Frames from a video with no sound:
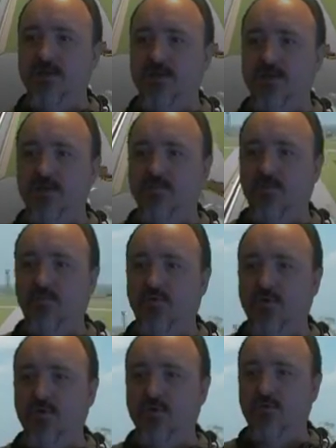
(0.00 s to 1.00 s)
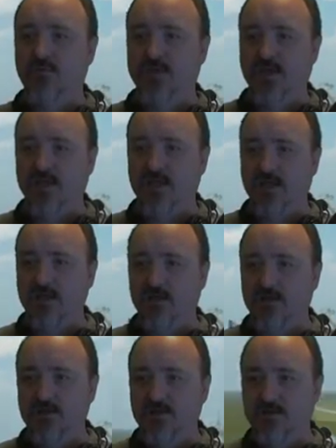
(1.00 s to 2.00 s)
simple probe satellite
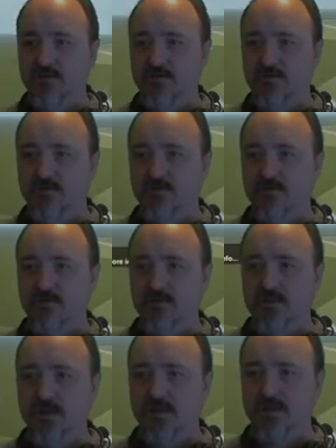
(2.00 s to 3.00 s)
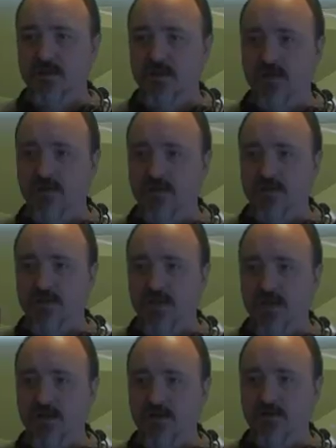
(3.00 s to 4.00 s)
launcher. It's got the
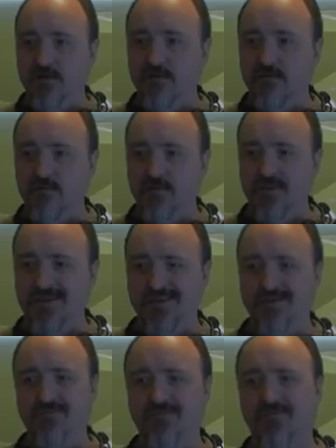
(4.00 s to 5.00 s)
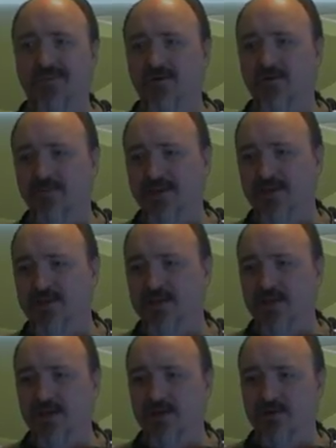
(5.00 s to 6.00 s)
scanner, the narrowband
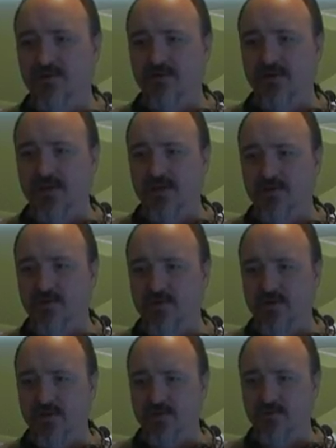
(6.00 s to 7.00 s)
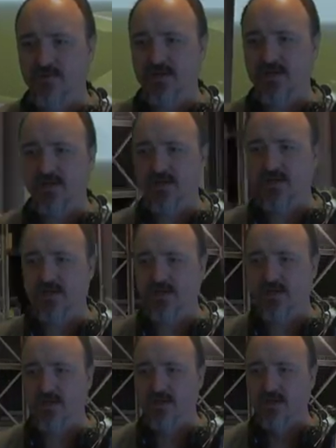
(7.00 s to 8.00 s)
scanner, and transmitting
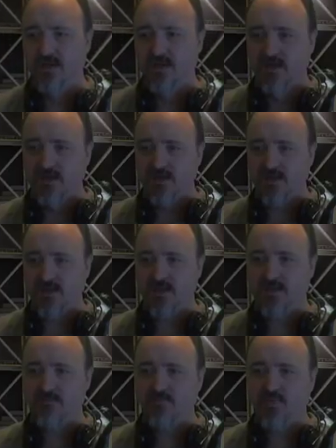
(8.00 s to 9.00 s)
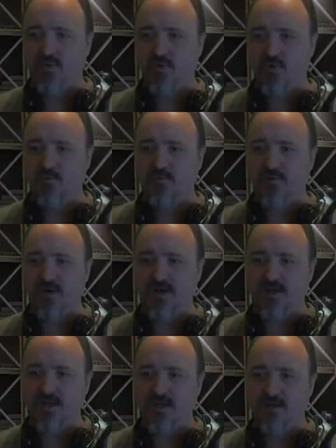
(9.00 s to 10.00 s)
antenna. It's got this probe
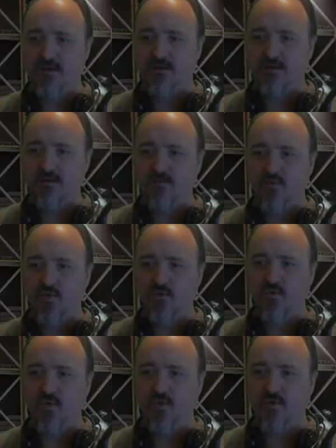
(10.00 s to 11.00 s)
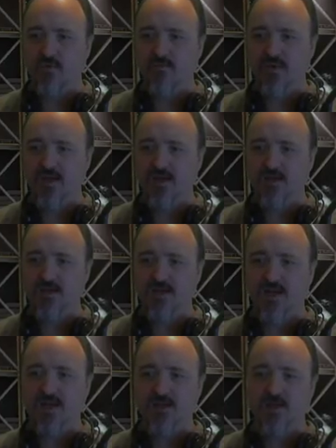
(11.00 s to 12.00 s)
body, probe core, because it
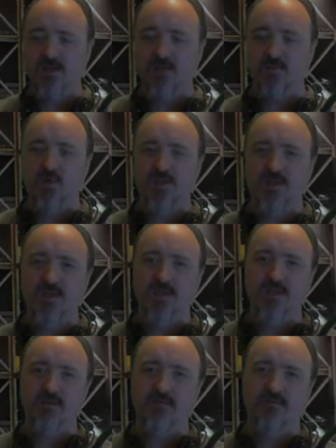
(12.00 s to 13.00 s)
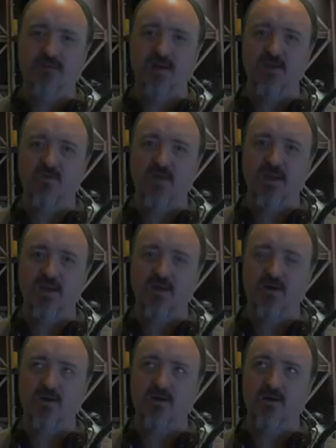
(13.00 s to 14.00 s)
has 100% find rate
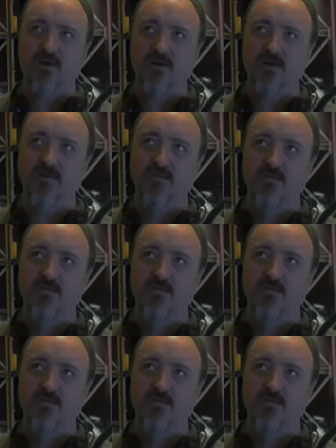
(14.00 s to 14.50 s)
on